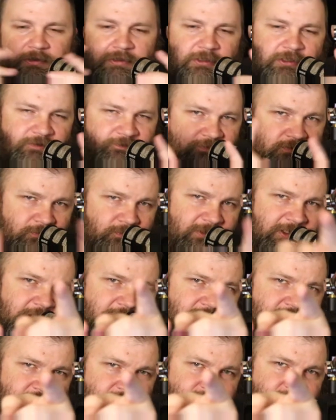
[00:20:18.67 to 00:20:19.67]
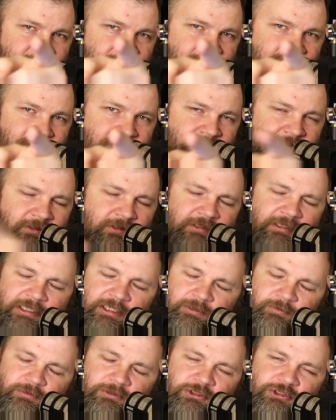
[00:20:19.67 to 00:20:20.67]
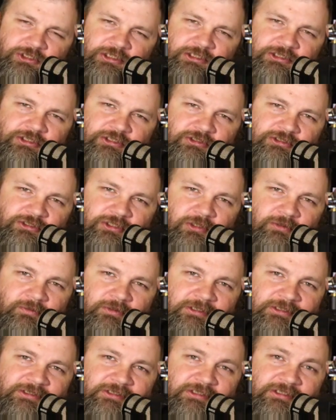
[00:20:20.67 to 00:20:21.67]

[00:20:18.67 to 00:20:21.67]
if you made it this far, I appreciate you as always.